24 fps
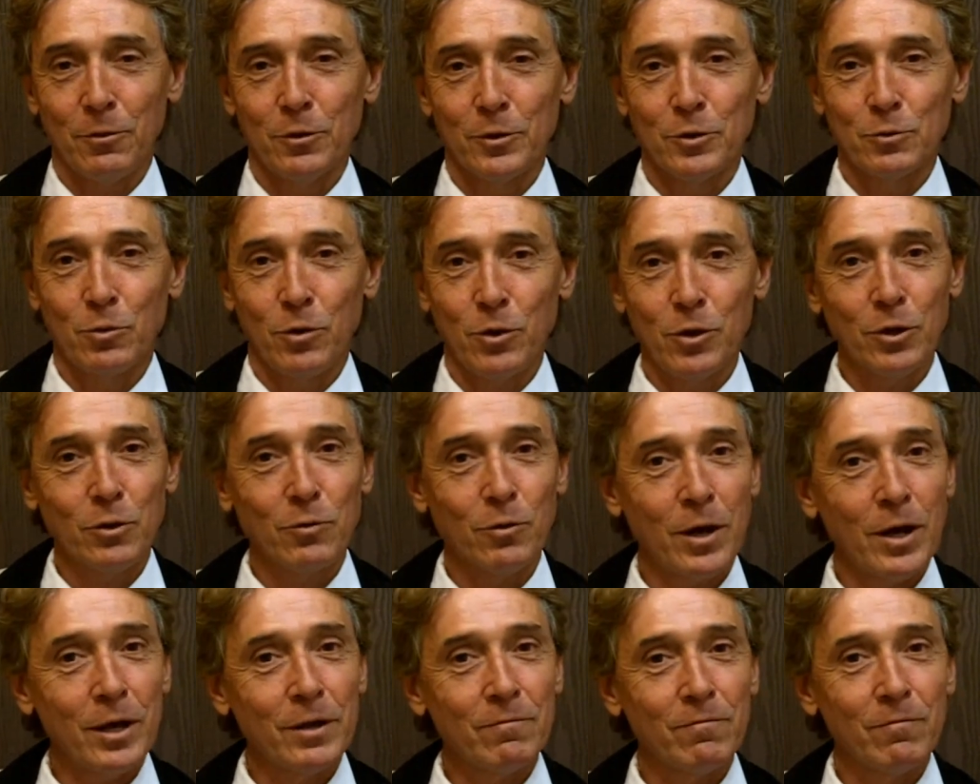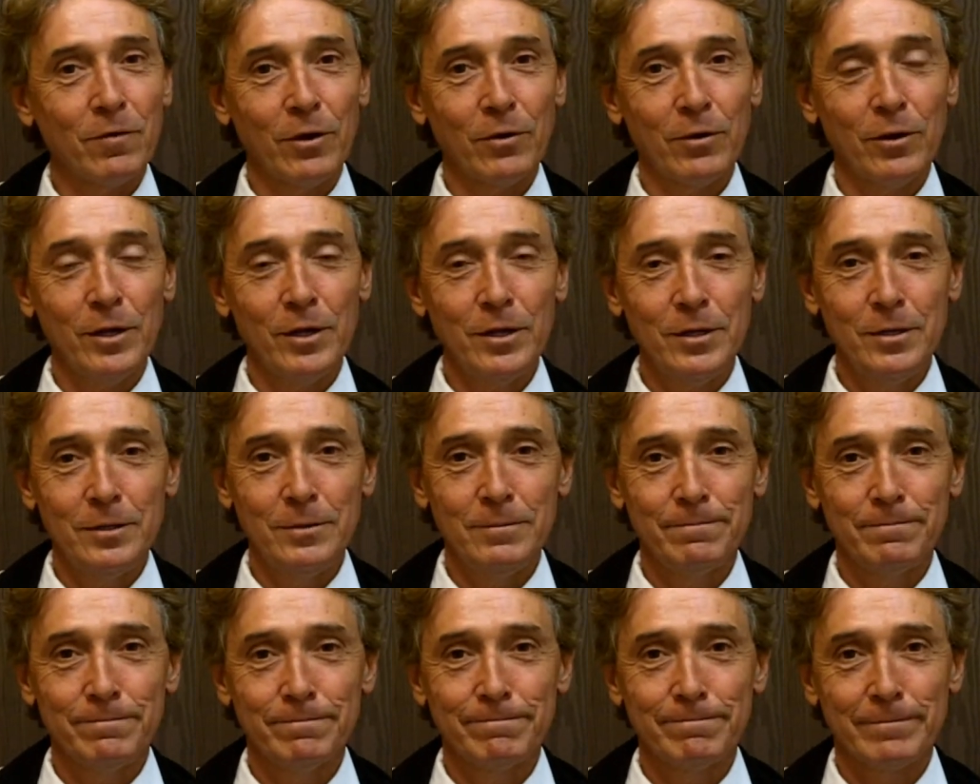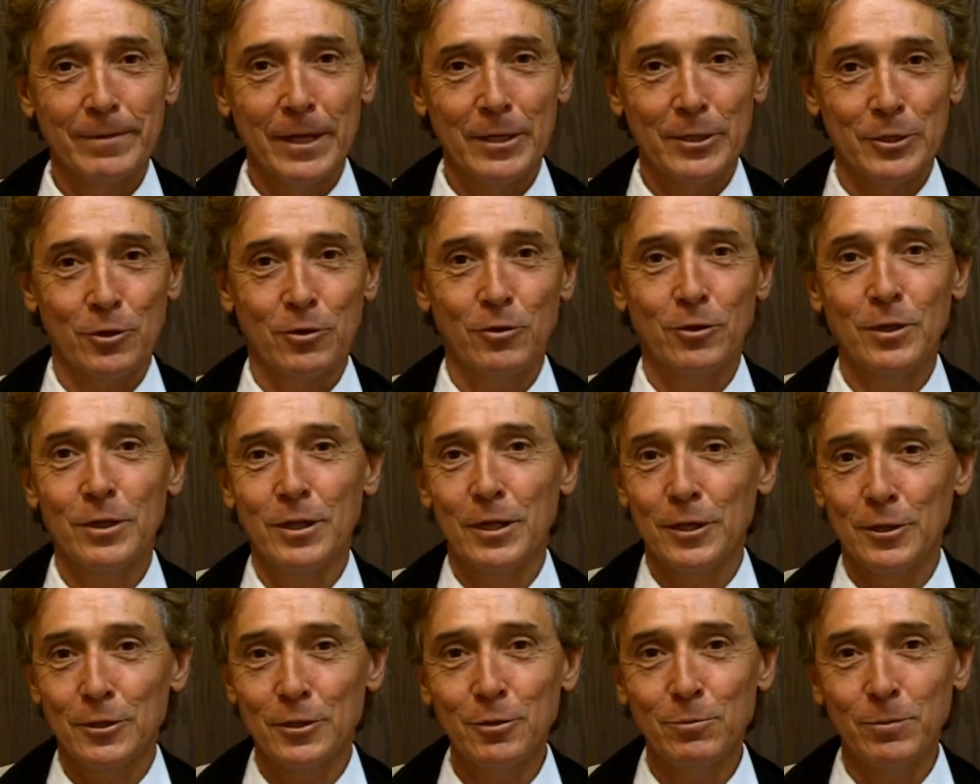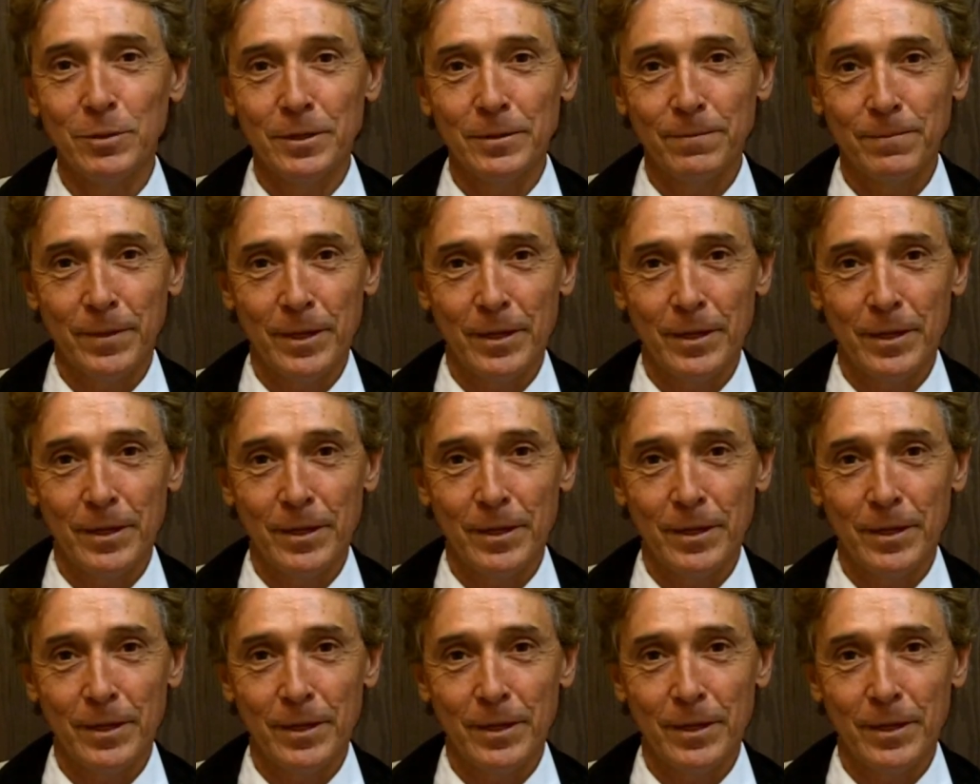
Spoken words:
I was walking around it started to get to me.